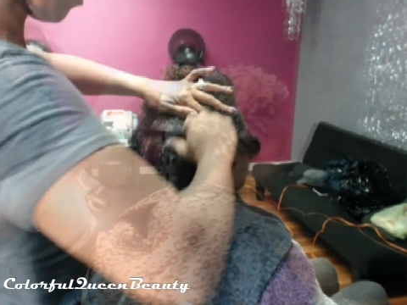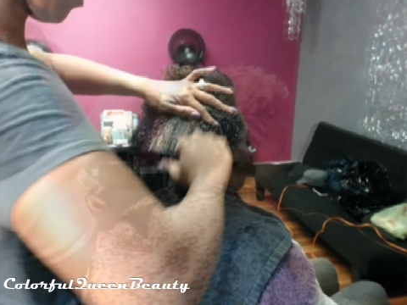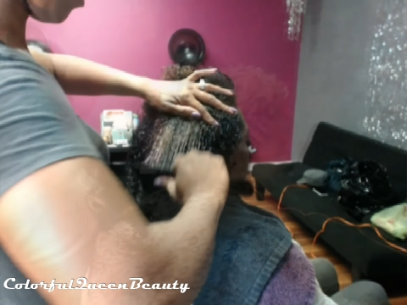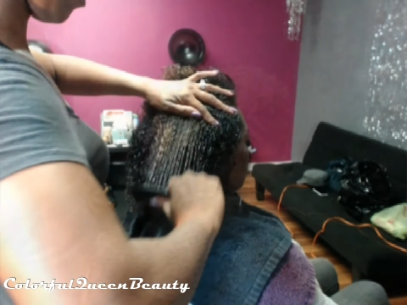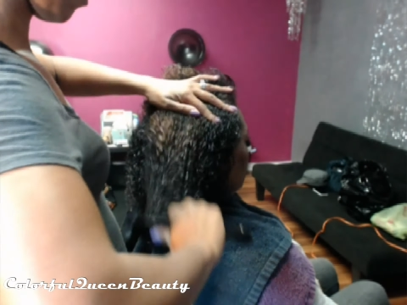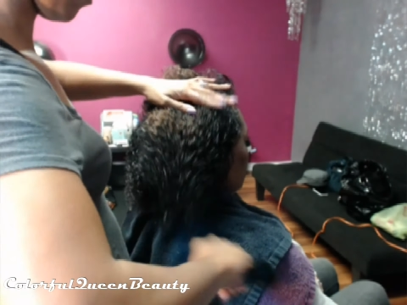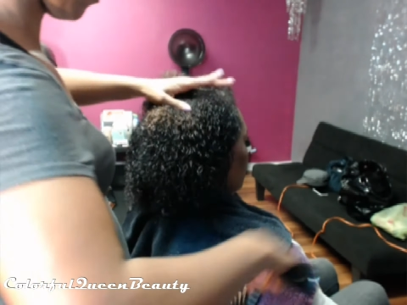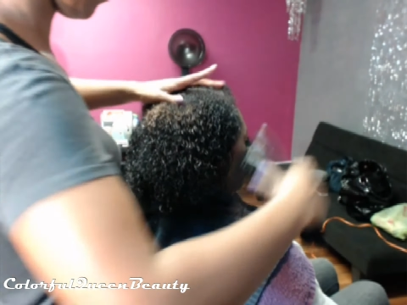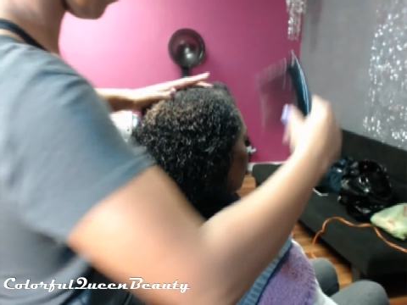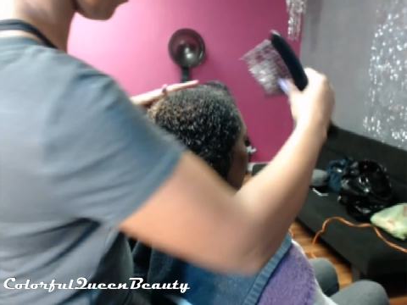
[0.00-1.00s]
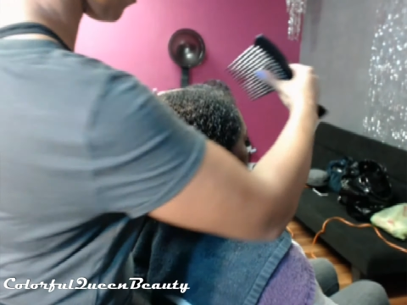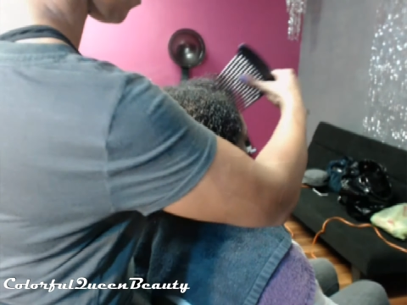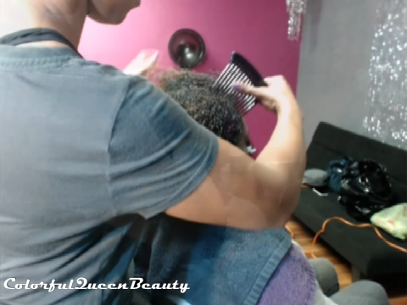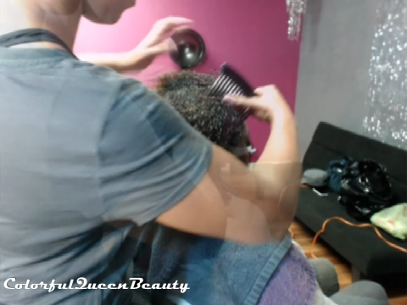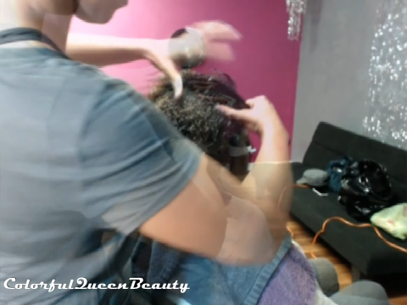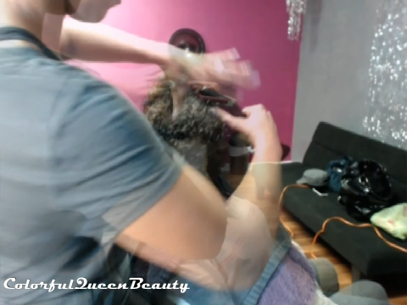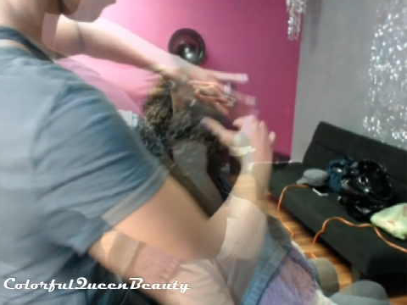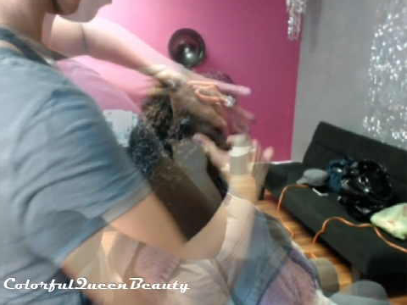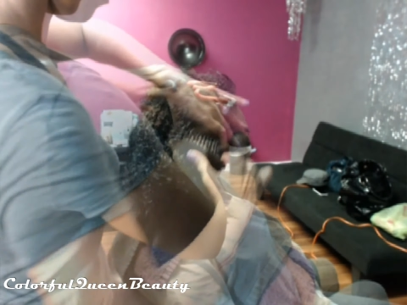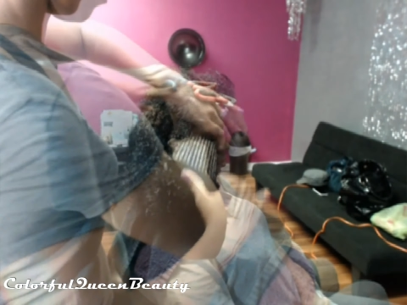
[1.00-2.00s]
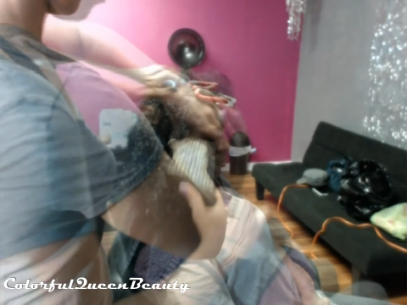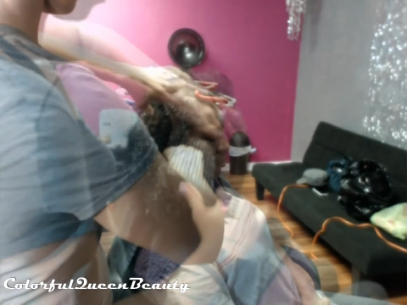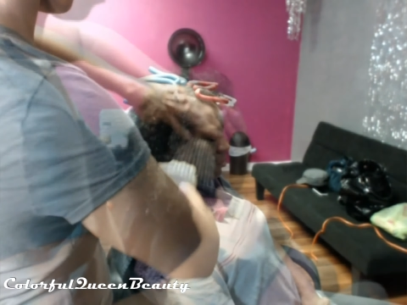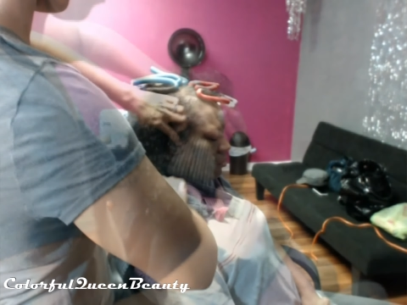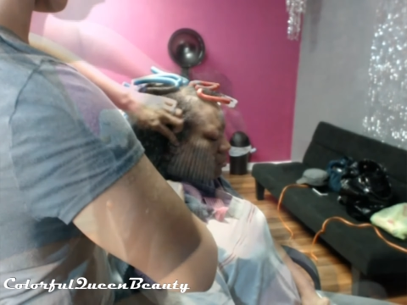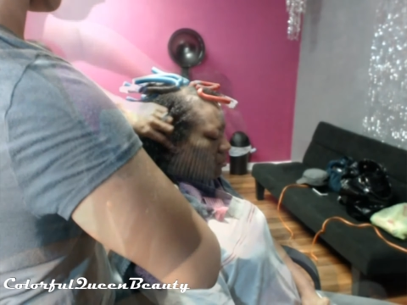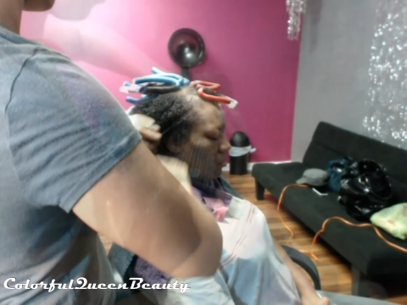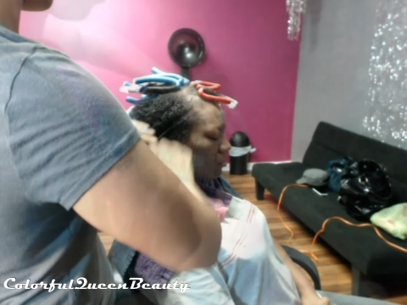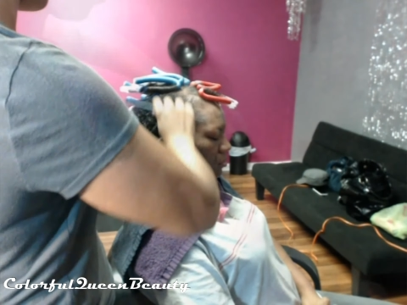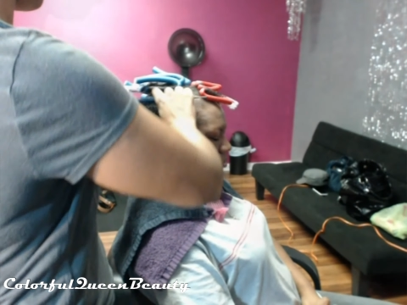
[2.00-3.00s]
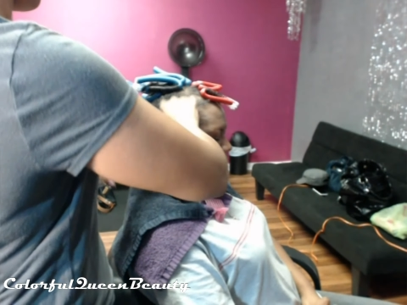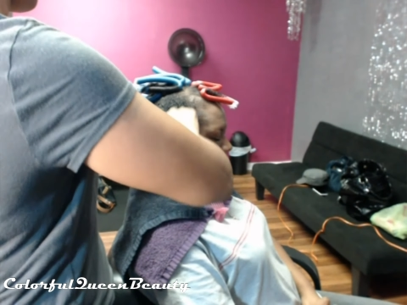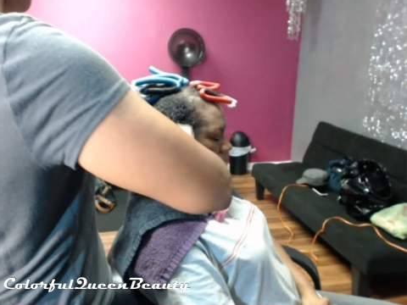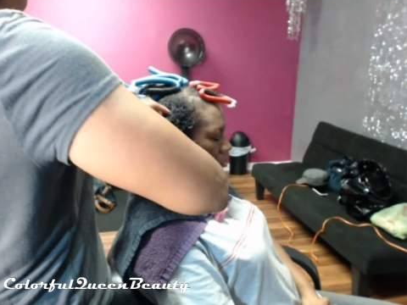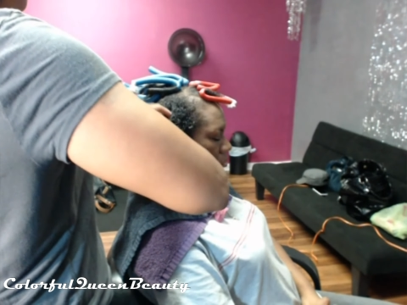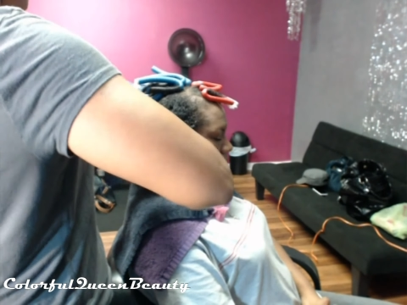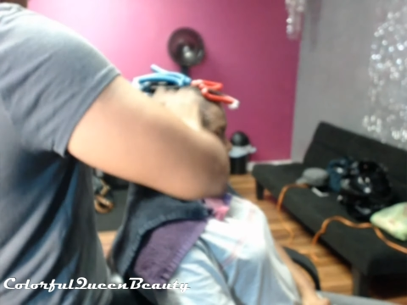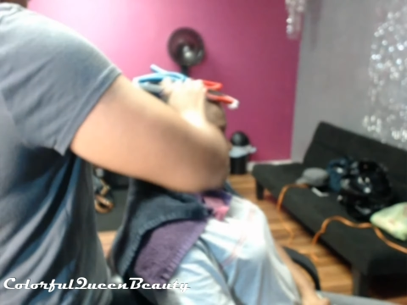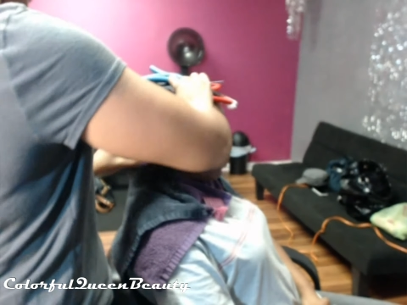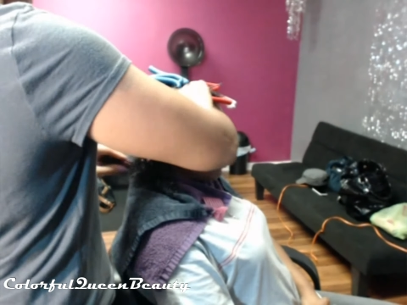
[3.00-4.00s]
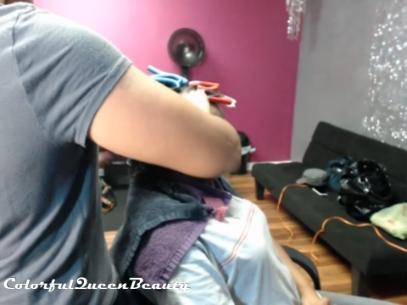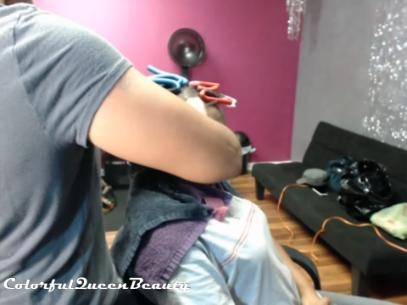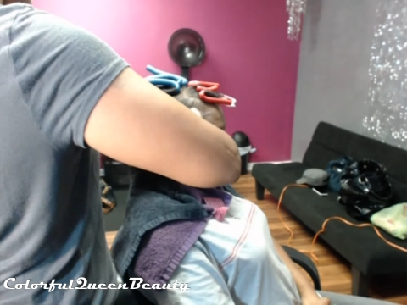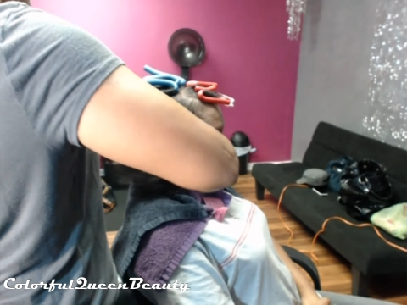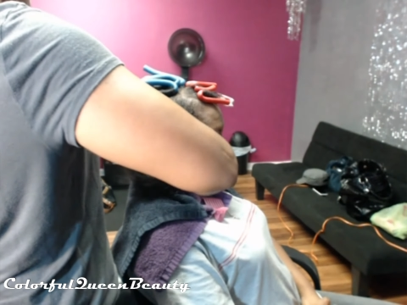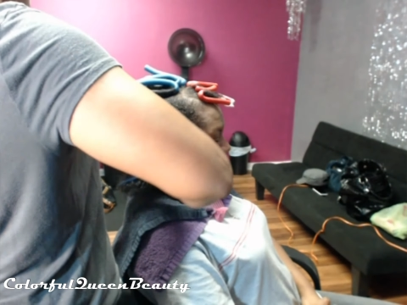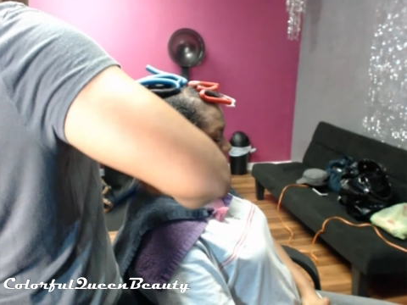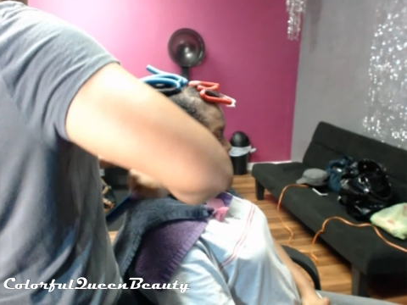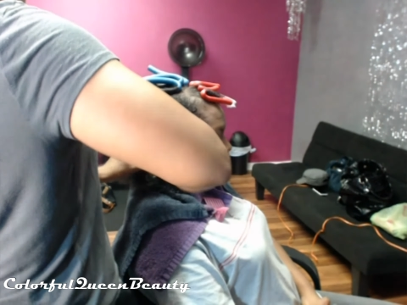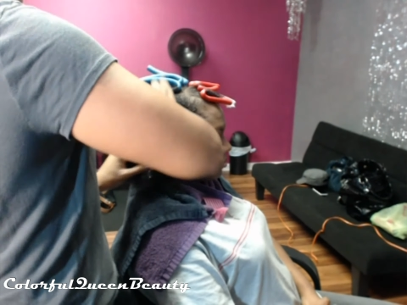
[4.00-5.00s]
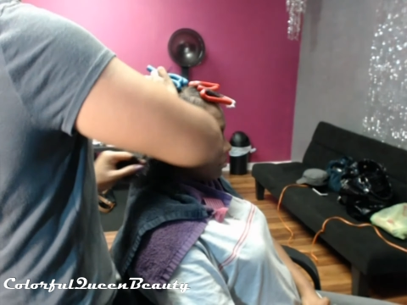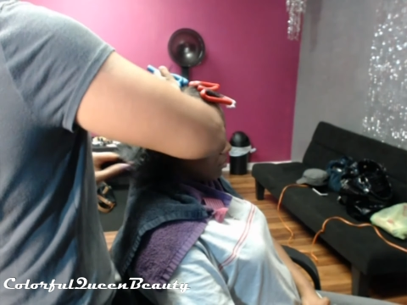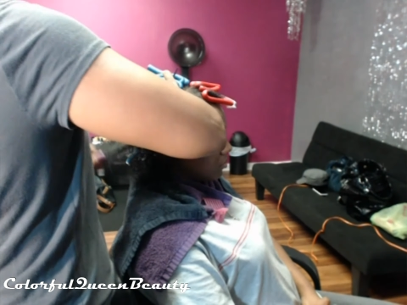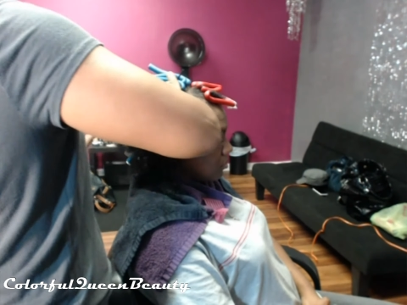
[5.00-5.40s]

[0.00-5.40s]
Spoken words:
No face is visible, so there are no lips to read.